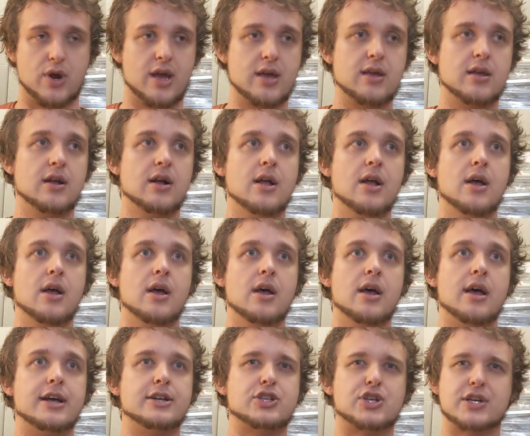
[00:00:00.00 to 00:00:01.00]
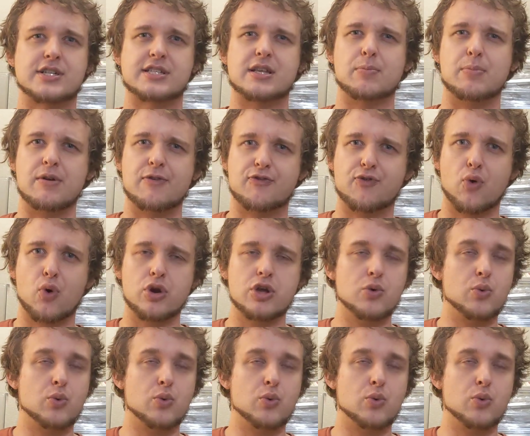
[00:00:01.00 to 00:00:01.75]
right? It's just that before,